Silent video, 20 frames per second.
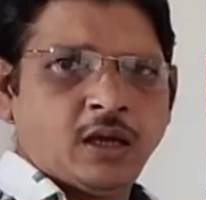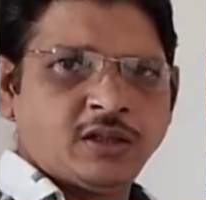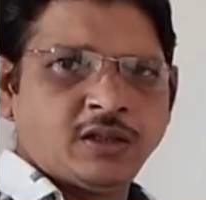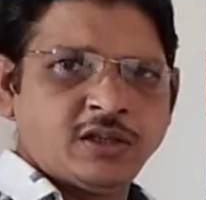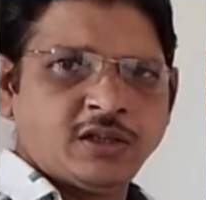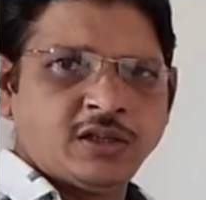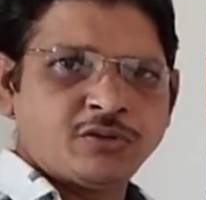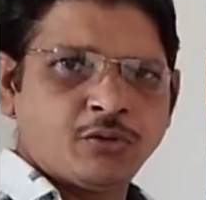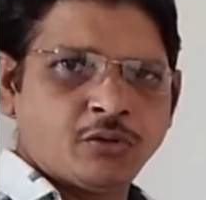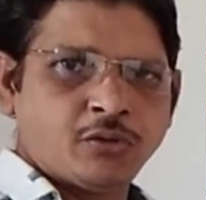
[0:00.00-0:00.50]

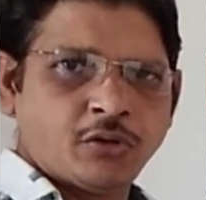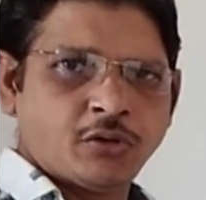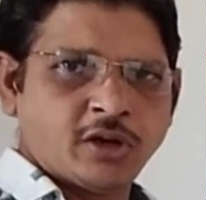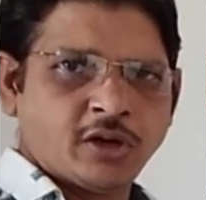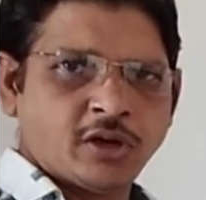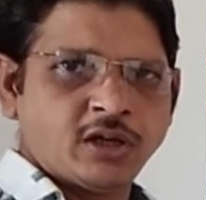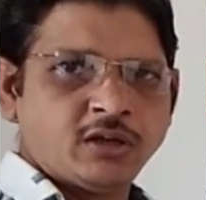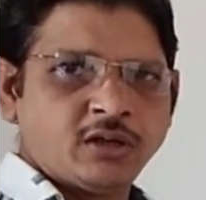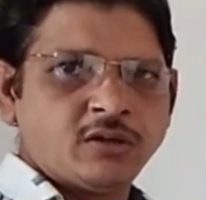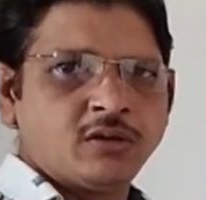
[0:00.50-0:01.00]
In this
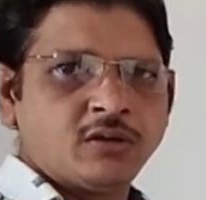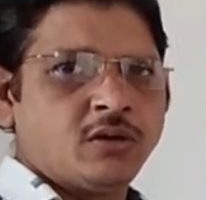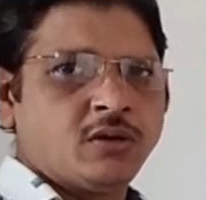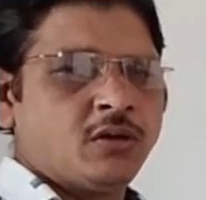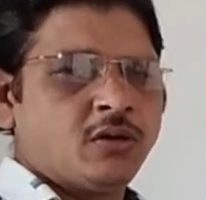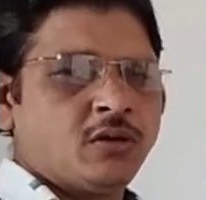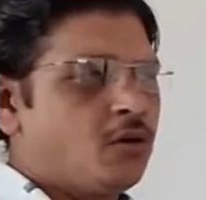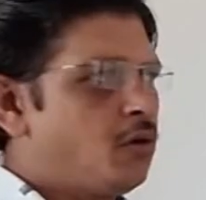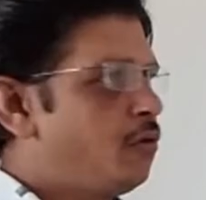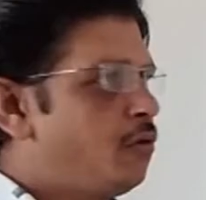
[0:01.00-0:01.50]
tutorial,
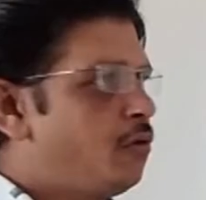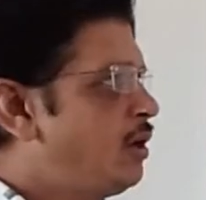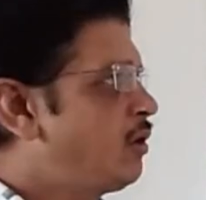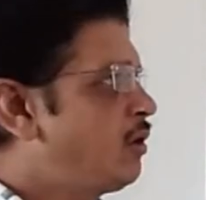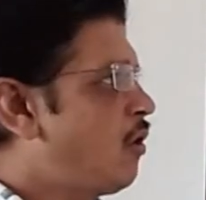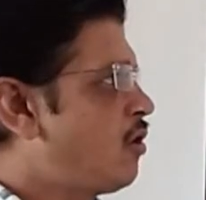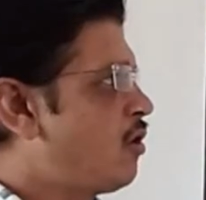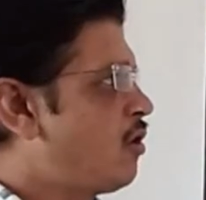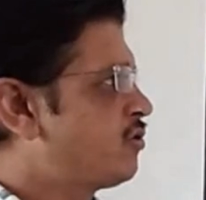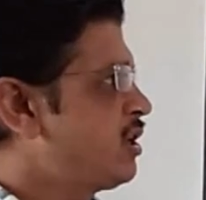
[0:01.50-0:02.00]
we
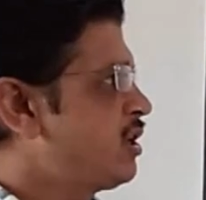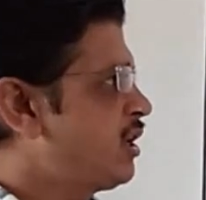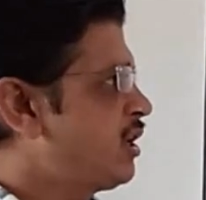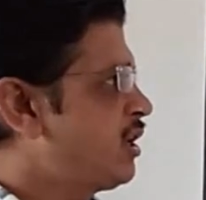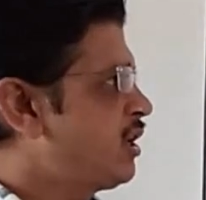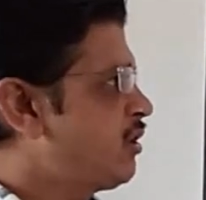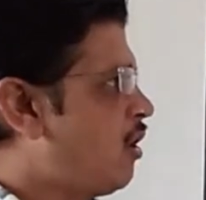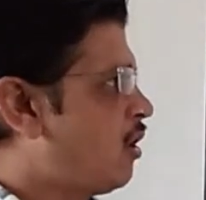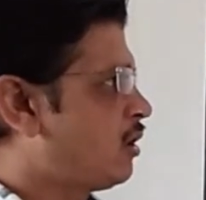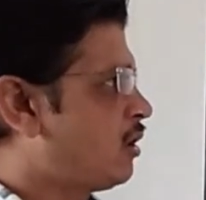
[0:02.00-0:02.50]
will
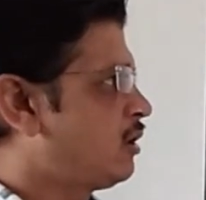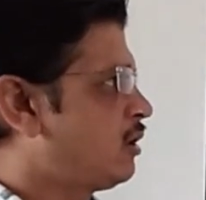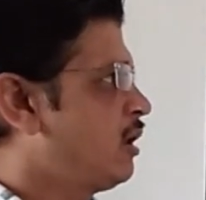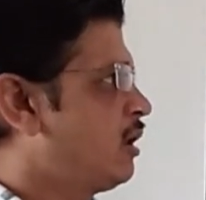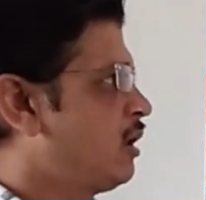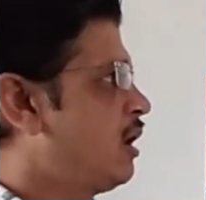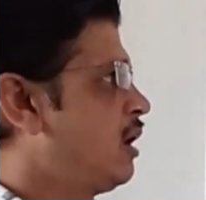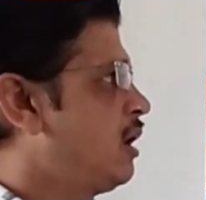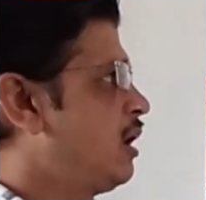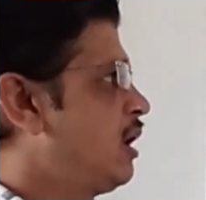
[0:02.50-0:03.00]
concentrate
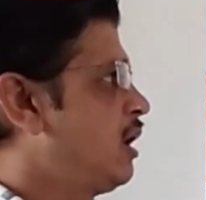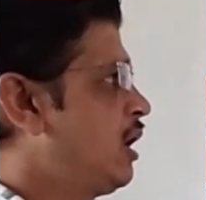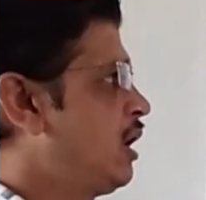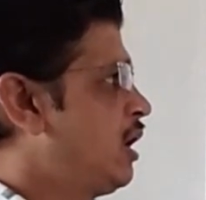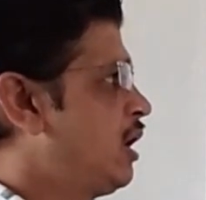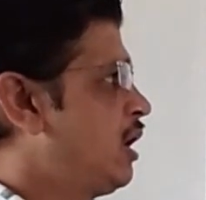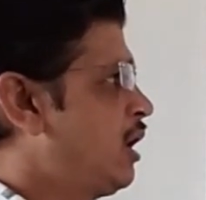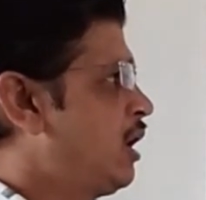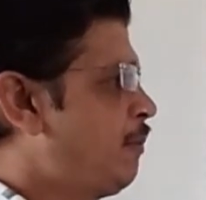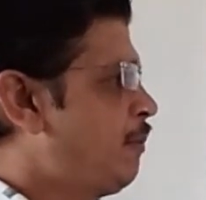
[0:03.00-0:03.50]

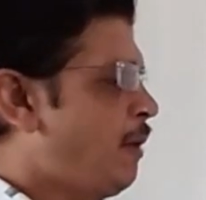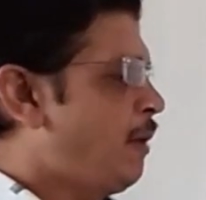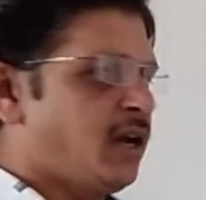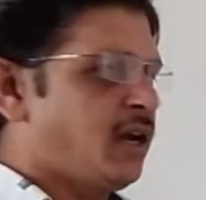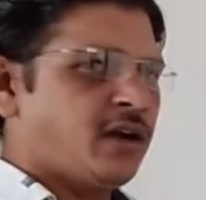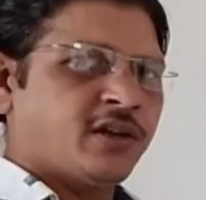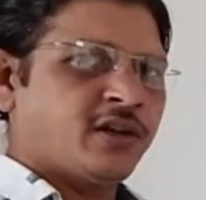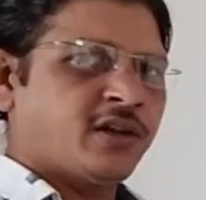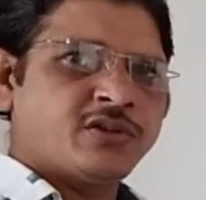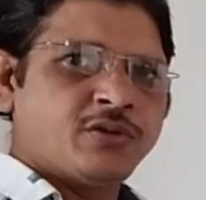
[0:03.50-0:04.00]
on
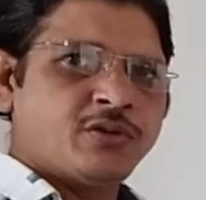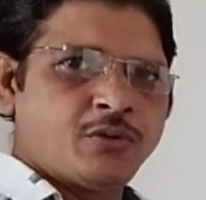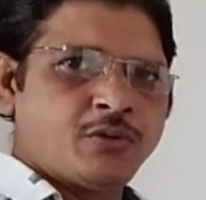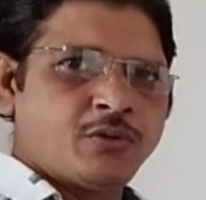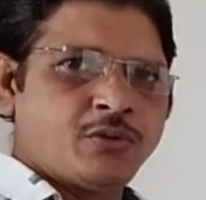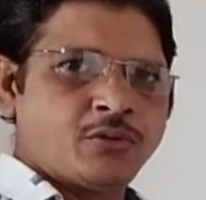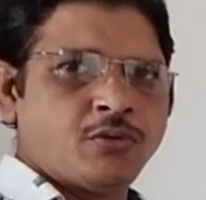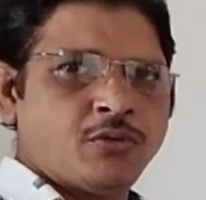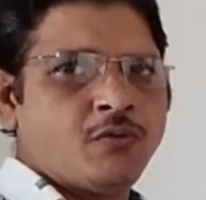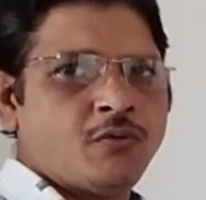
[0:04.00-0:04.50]
hepatitis
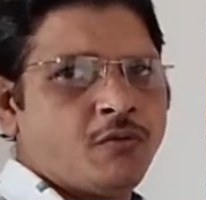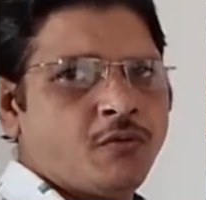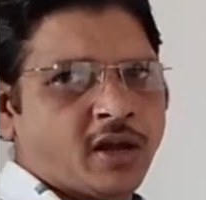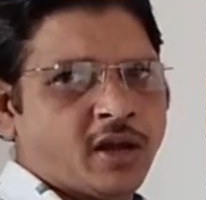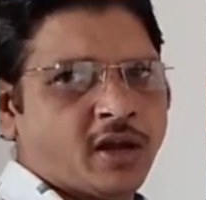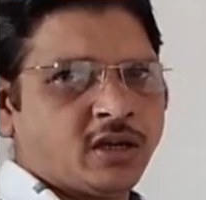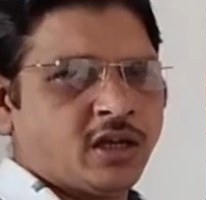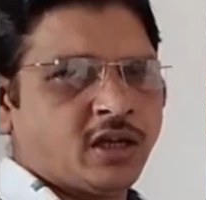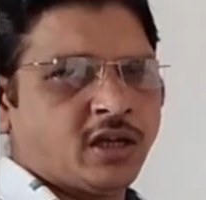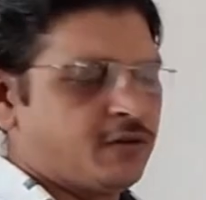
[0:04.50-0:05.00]
due to
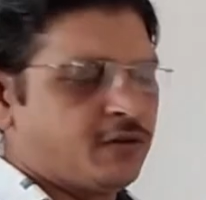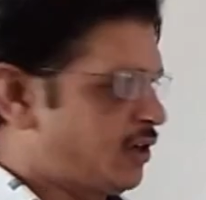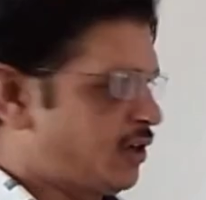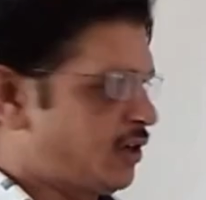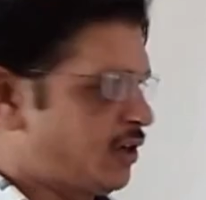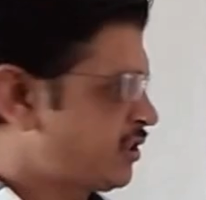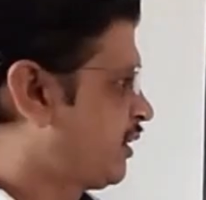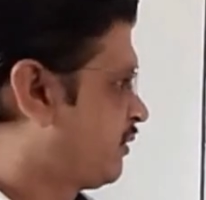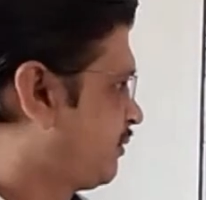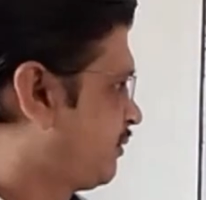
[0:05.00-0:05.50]
viral
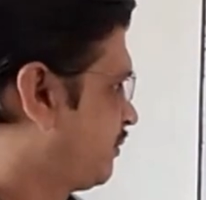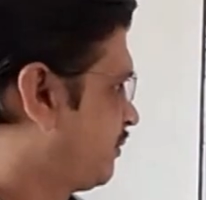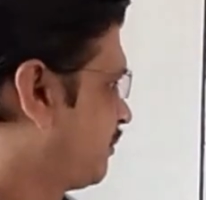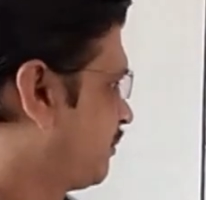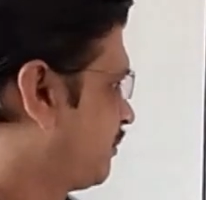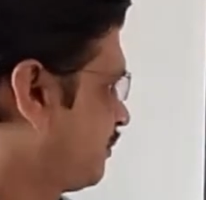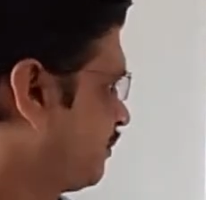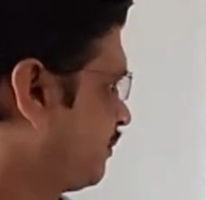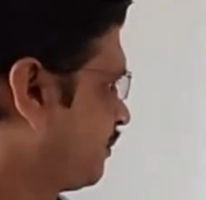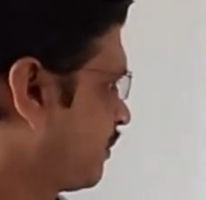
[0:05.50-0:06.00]
infection.
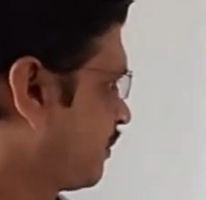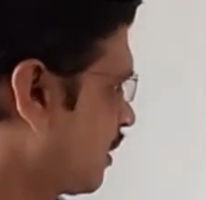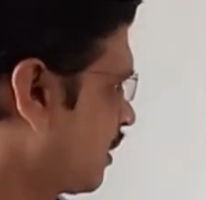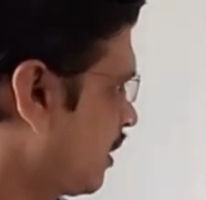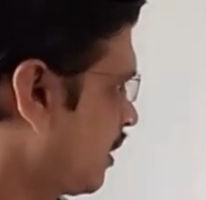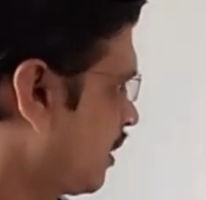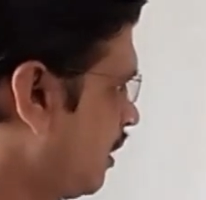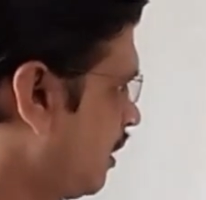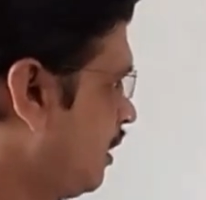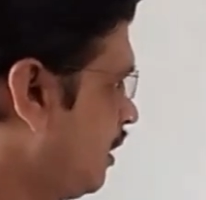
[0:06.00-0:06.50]

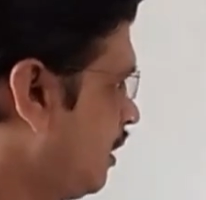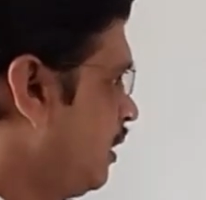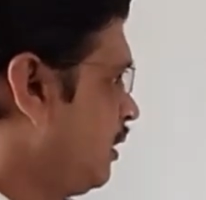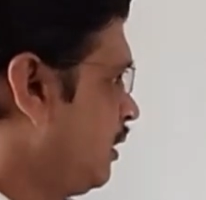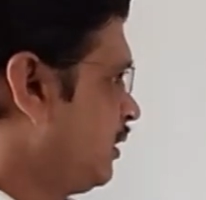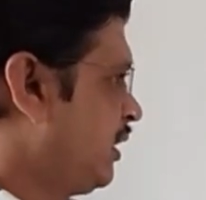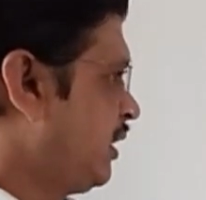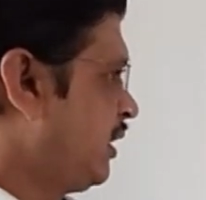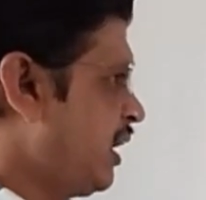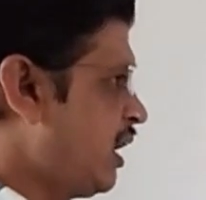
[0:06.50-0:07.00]

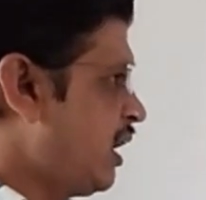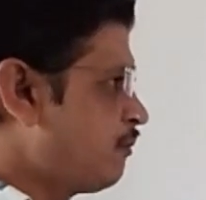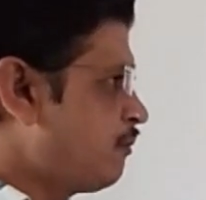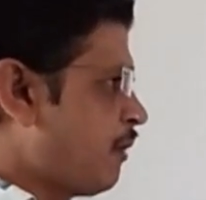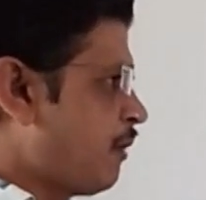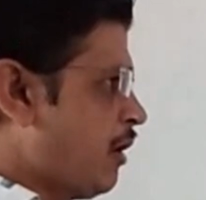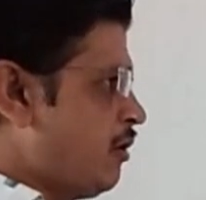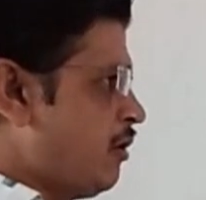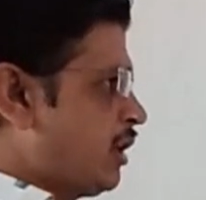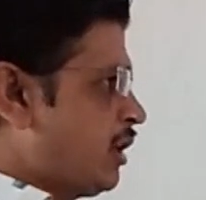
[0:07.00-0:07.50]
There
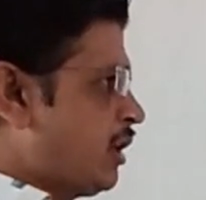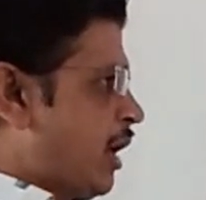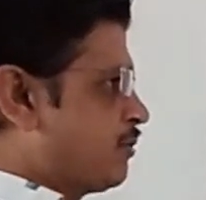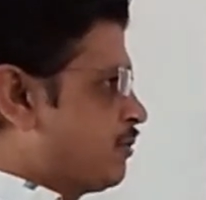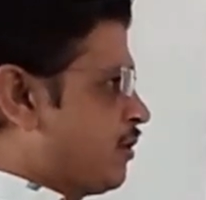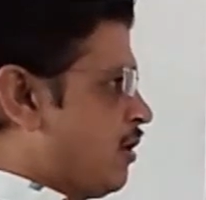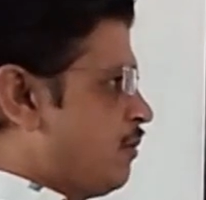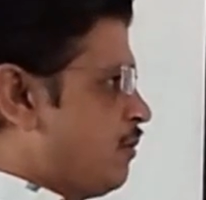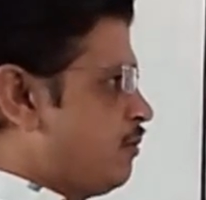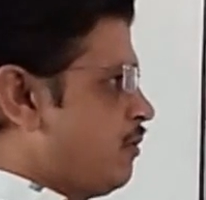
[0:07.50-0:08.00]
are 5
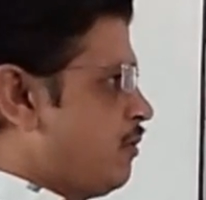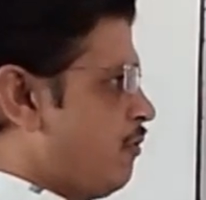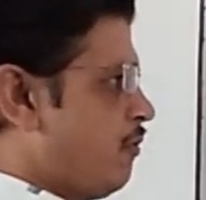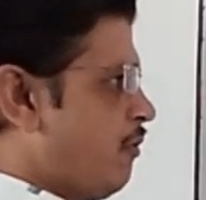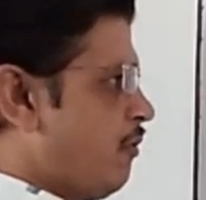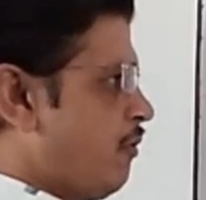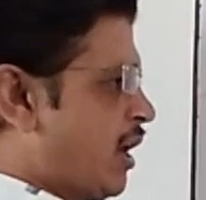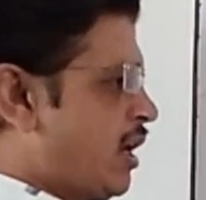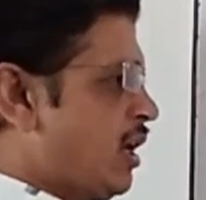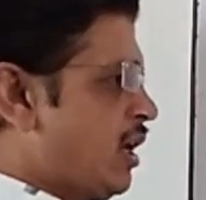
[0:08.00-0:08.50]
types of
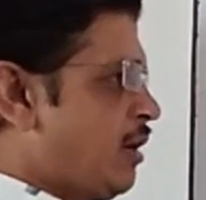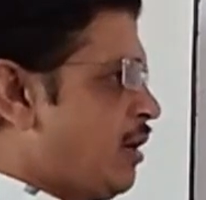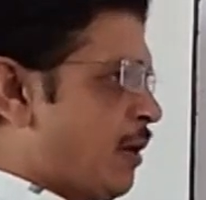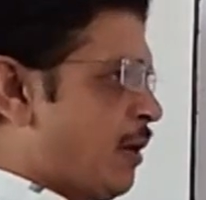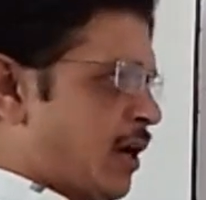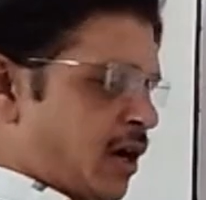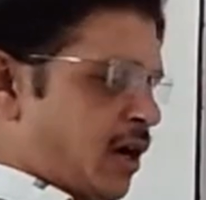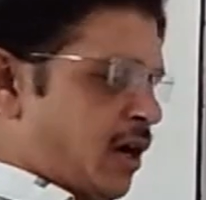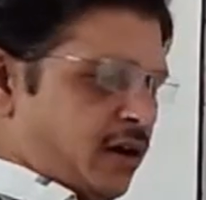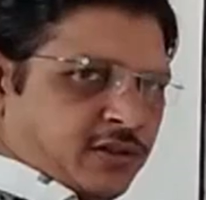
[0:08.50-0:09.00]
viral
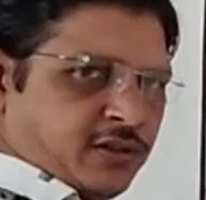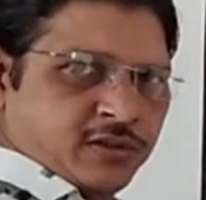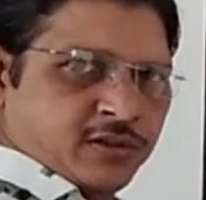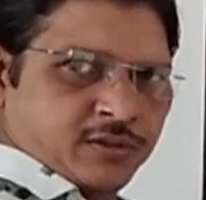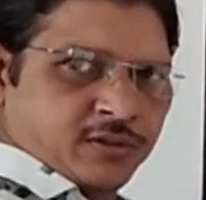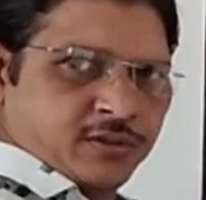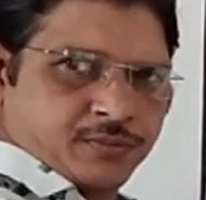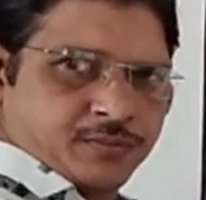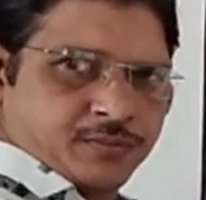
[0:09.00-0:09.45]
hepatitis.